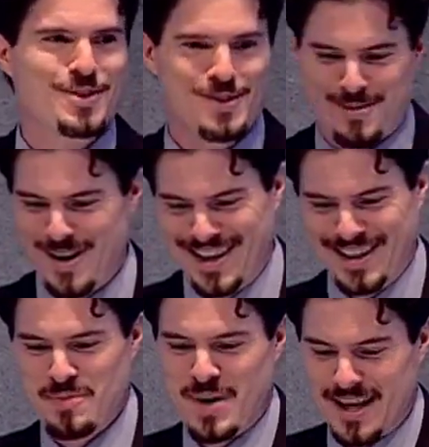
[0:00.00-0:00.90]
Turn it around
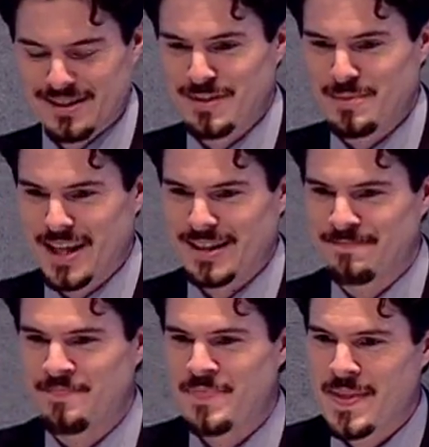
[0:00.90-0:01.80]
and get back to them
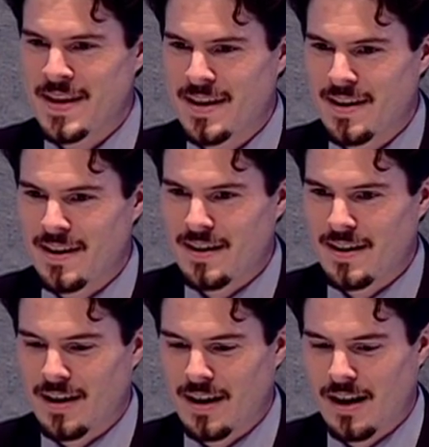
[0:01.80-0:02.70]

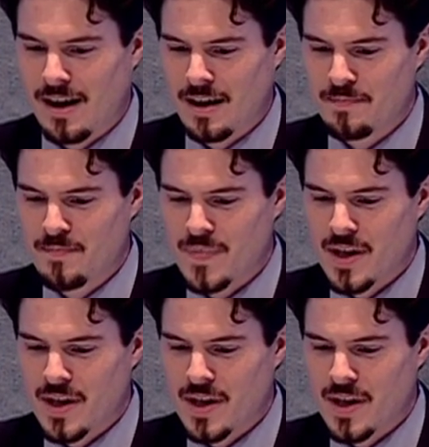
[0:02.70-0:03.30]
on it.